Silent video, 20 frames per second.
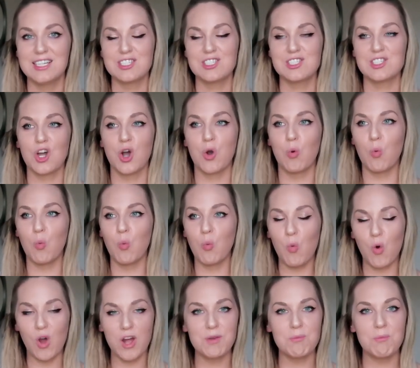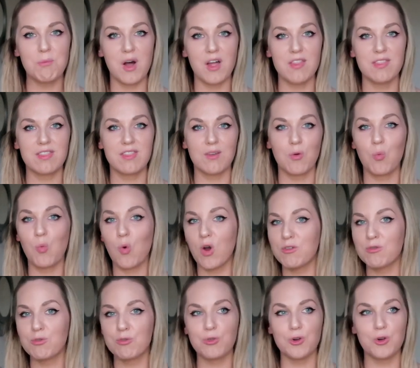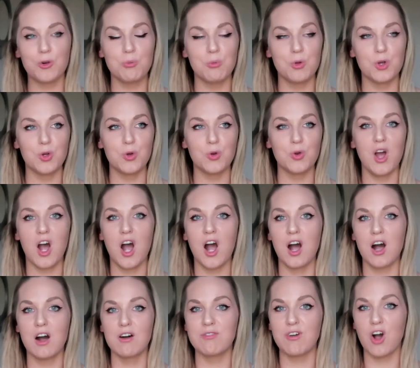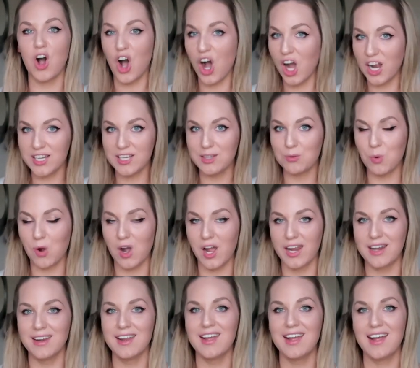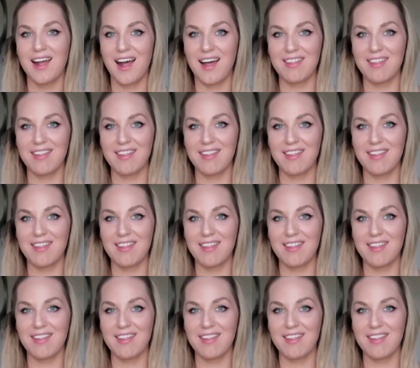So 1 month, one full moon of honey wine,